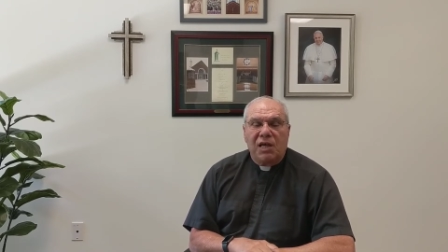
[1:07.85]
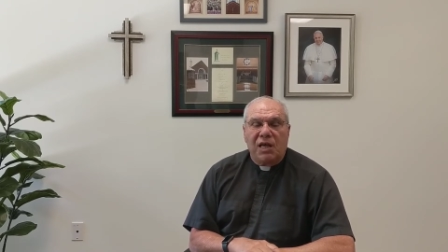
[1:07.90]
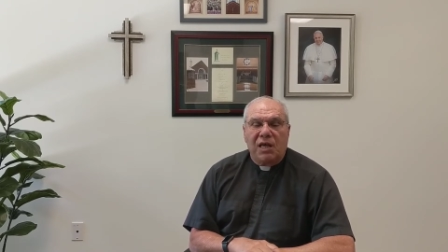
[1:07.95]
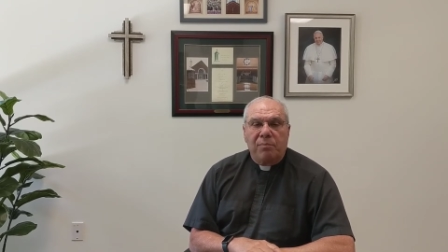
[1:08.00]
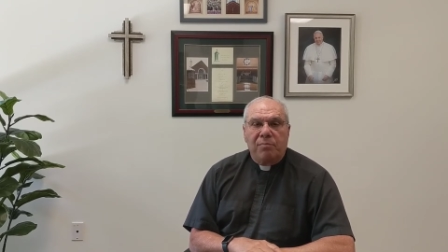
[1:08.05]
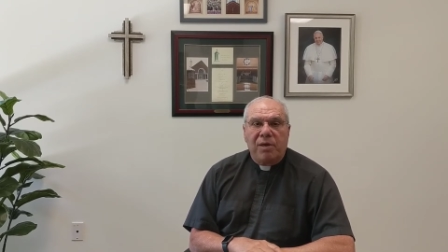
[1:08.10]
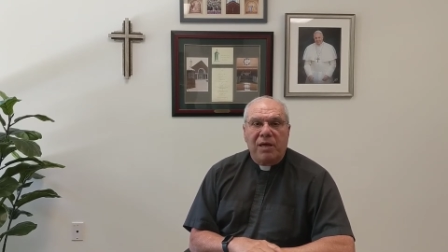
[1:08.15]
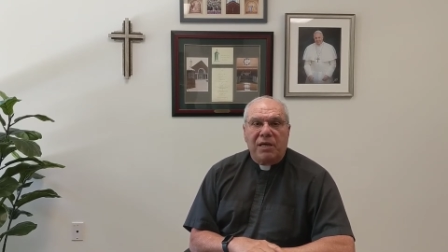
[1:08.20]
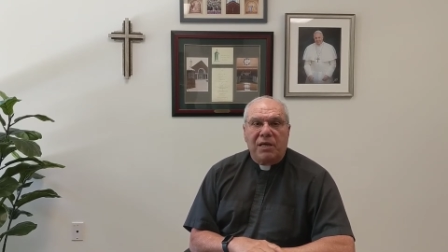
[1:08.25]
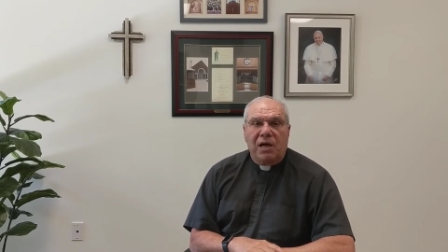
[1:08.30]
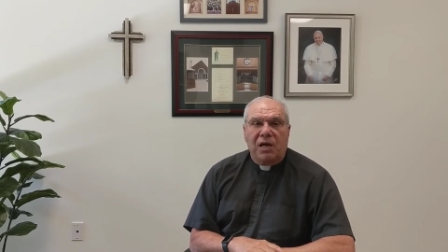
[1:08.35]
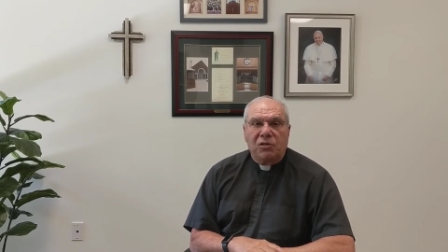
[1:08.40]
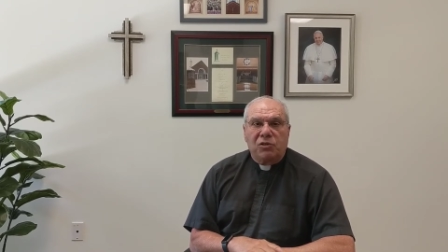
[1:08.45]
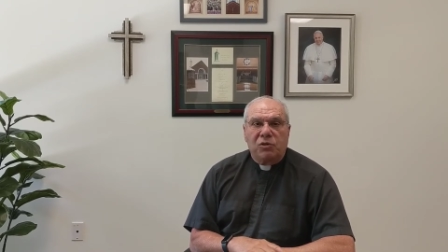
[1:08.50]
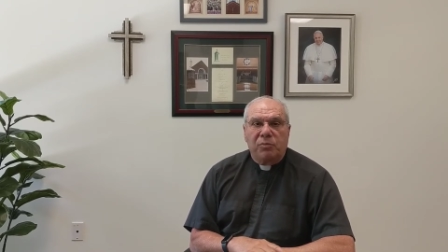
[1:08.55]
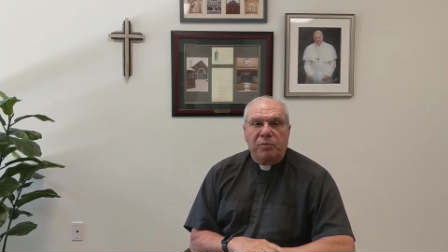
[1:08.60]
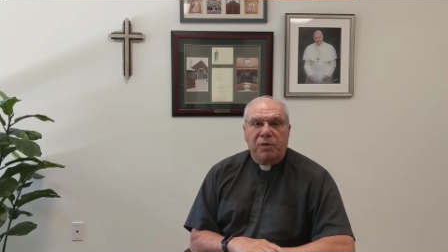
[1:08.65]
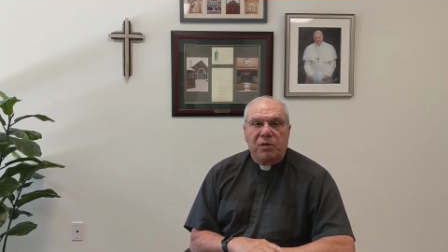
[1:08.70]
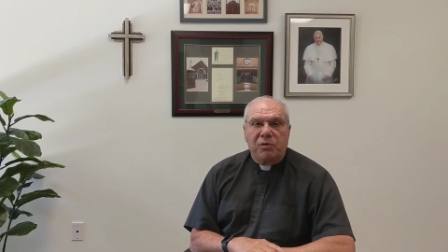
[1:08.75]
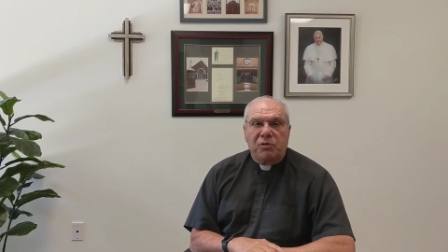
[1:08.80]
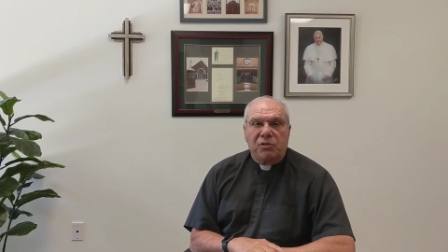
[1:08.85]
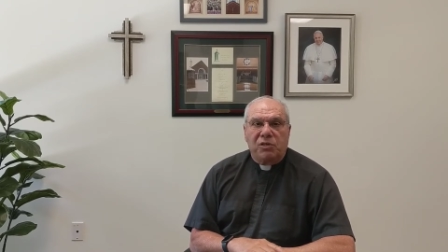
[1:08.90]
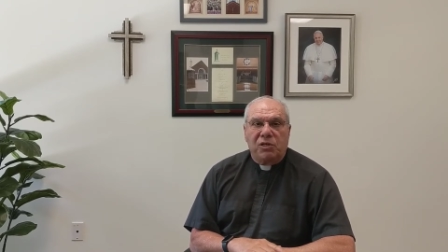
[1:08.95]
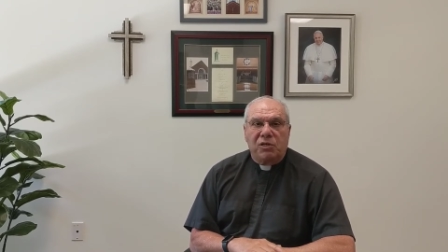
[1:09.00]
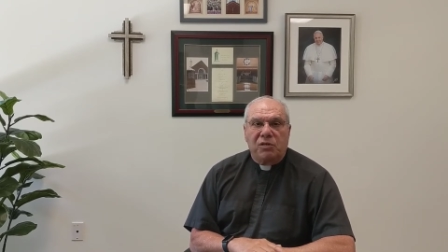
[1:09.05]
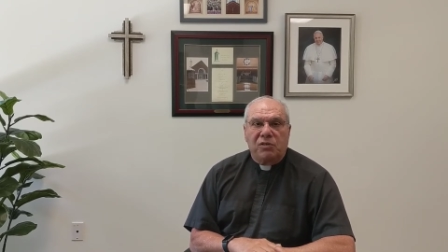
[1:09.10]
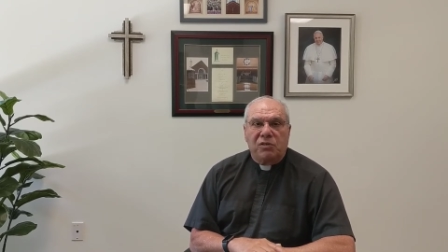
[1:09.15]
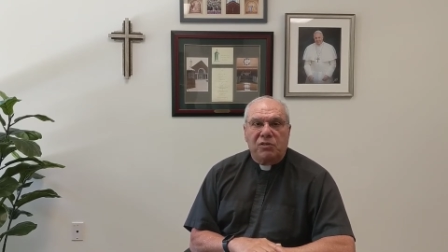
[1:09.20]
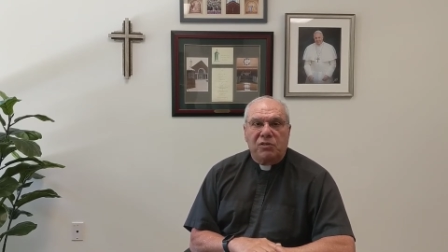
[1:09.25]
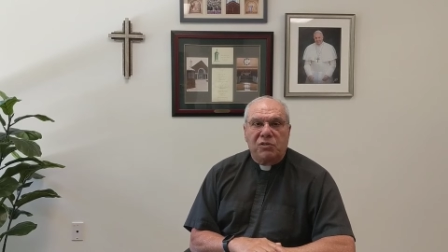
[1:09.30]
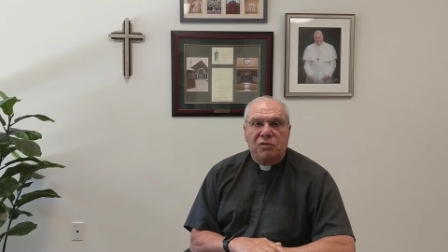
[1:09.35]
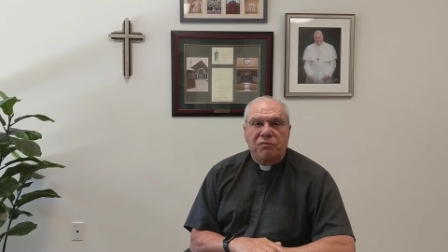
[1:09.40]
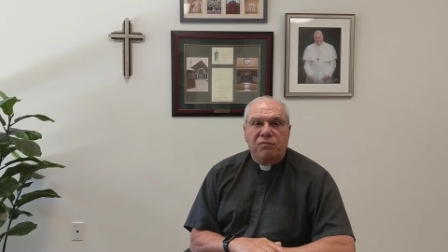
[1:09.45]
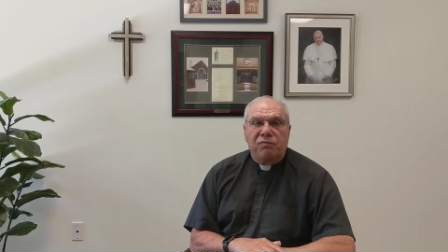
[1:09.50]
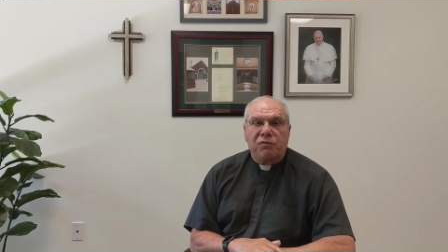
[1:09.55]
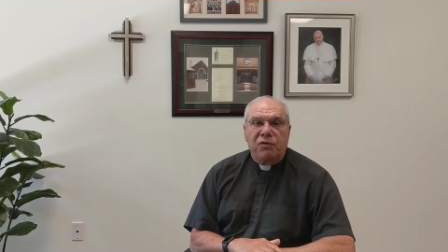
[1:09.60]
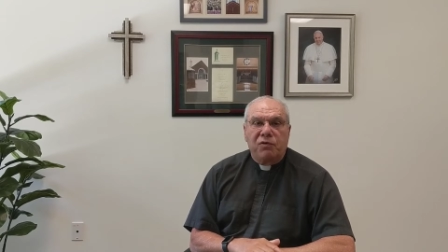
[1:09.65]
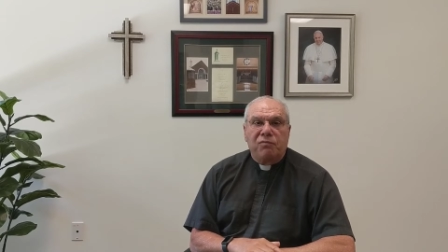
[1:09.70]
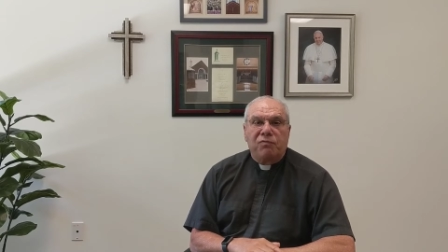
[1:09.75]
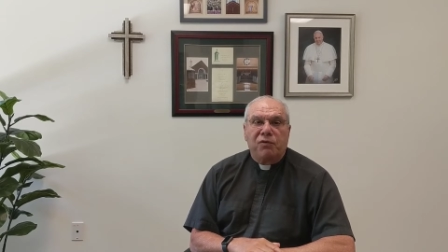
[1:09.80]
and make contributions to
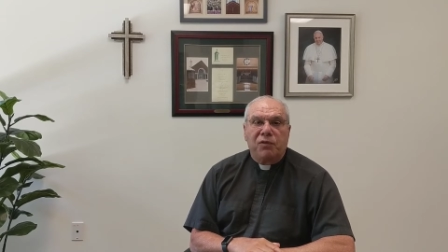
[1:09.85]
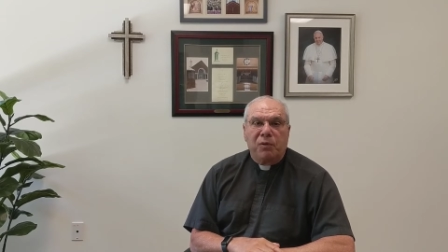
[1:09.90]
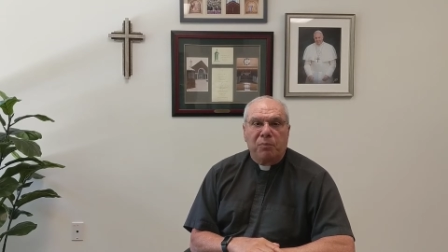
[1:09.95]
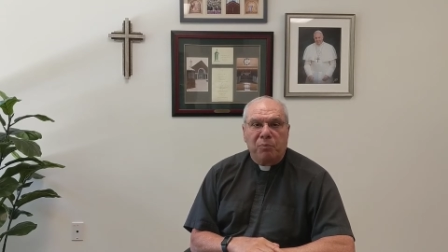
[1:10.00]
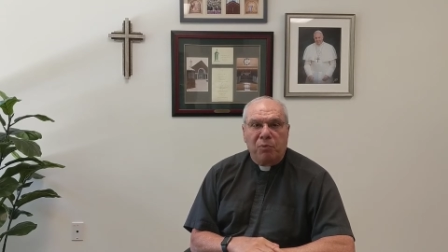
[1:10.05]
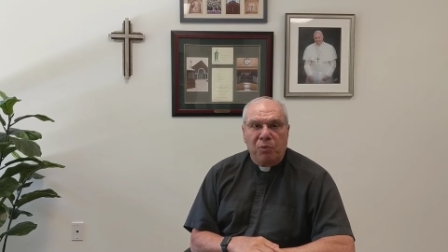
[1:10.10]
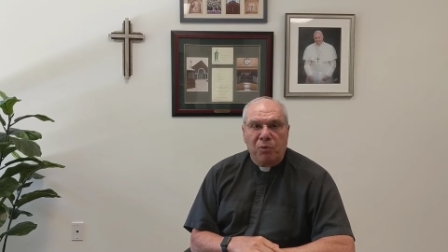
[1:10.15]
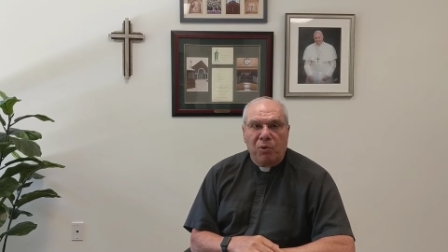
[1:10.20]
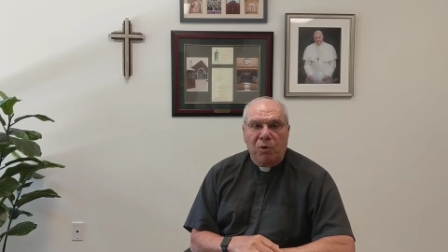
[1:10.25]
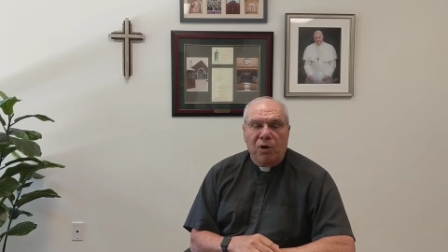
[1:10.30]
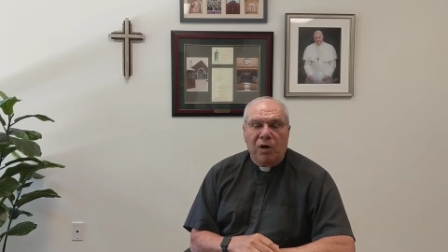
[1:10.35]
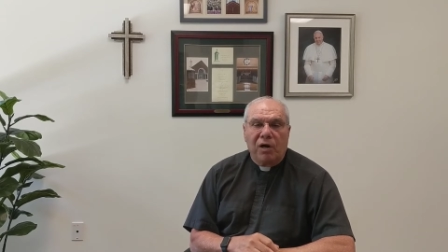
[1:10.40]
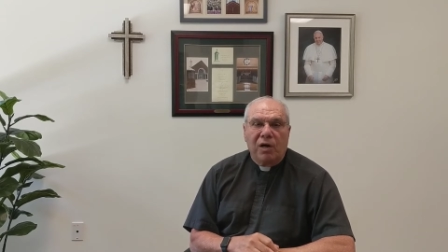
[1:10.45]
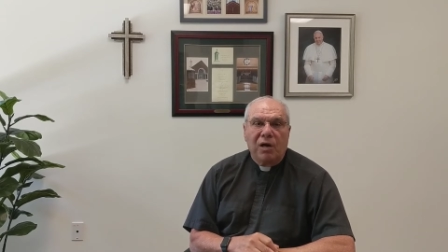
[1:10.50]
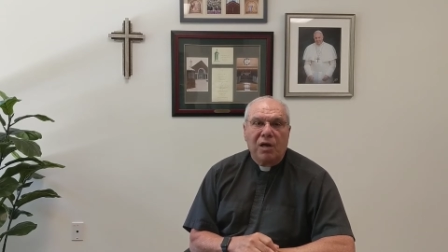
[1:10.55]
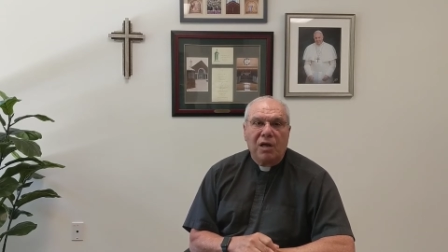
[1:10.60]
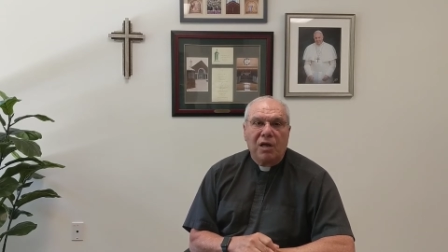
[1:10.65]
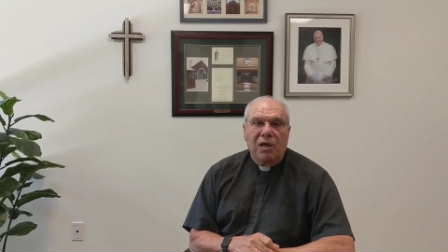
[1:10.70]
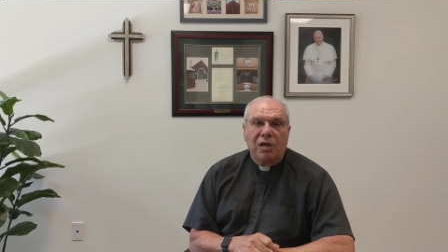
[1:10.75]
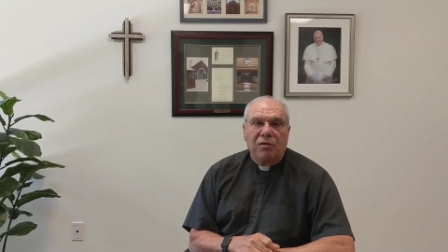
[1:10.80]
Food for the Poor